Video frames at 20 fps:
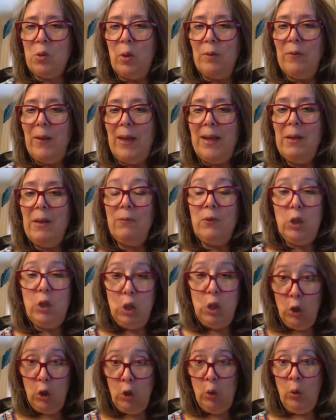or if any of
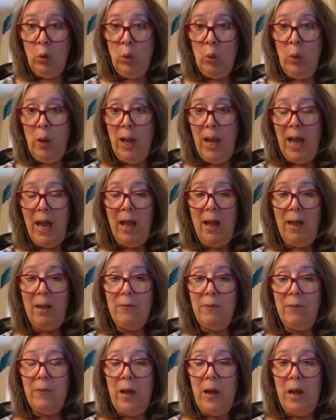you
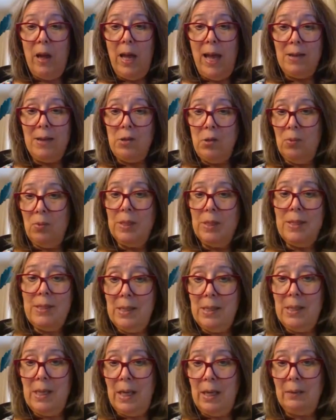have, as you're
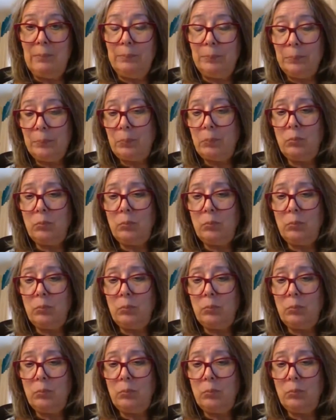listening,